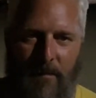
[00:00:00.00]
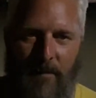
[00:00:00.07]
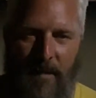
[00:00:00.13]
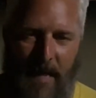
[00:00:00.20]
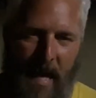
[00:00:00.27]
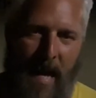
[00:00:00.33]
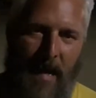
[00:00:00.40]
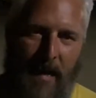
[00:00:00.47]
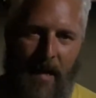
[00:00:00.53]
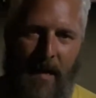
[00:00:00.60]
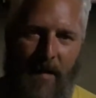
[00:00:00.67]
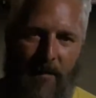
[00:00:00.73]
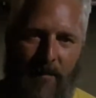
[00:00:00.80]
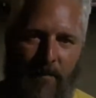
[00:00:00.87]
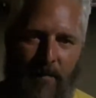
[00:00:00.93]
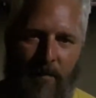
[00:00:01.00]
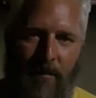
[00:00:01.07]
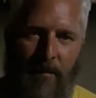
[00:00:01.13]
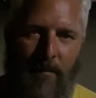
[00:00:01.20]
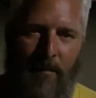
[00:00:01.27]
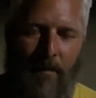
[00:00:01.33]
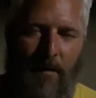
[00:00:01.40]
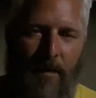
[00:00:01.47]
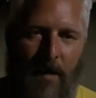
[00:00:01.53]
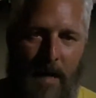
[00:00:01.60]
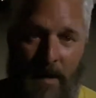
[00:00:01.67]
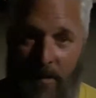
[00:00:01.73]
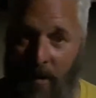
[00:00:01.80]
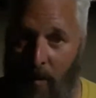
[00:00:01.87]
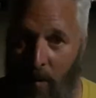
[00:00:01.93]
the candidates
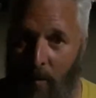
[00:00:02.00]
in their